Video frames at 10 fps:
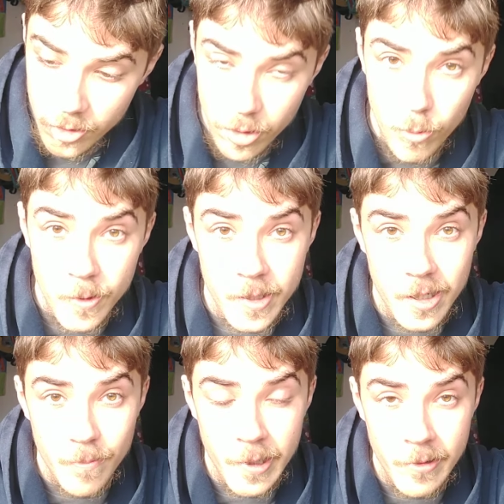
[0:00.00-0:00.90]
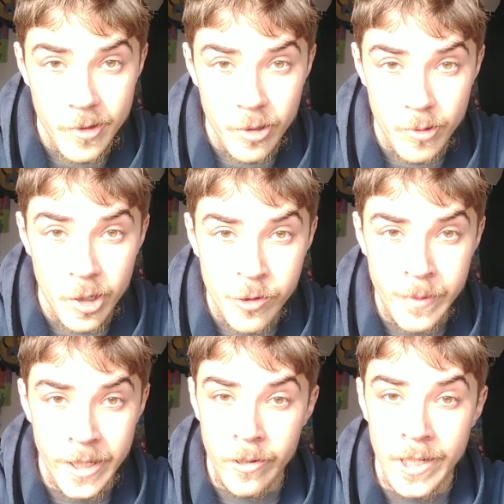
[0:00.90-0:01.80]
So we're going to compare it to
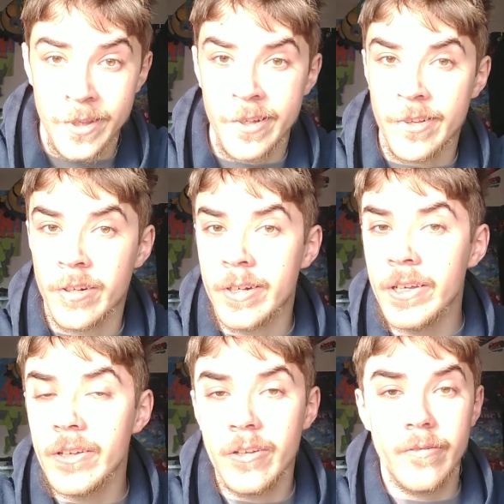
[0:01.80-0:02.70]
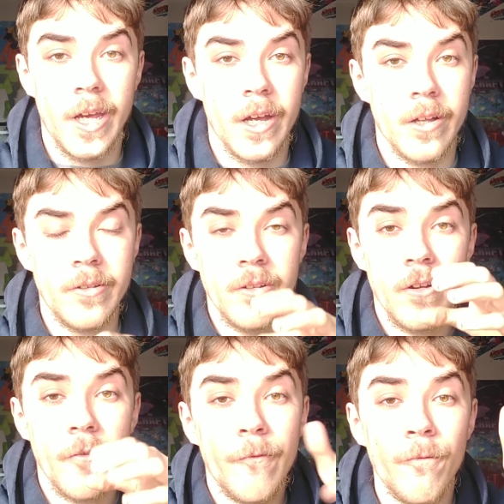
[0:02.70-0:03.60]
Tomy Classic Sonic and
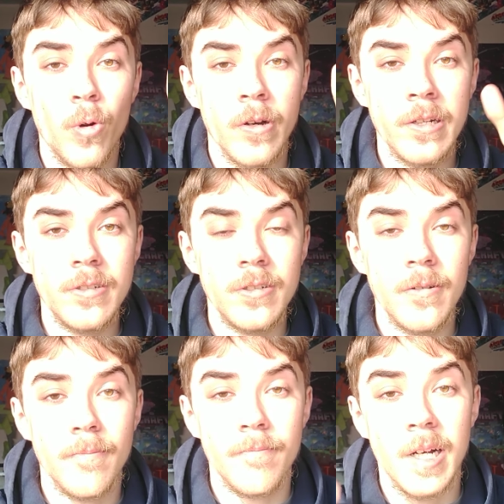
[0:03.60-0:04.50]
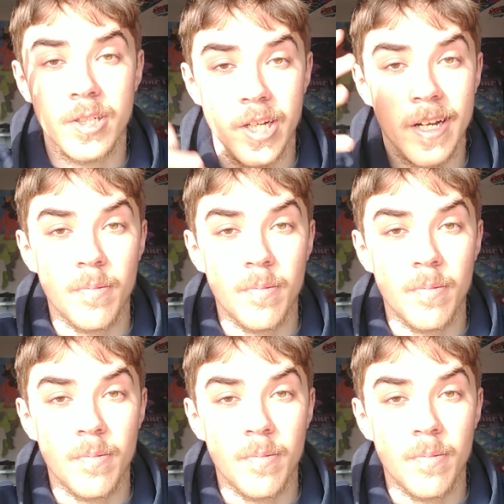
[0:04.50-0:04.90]
4-inch Jakks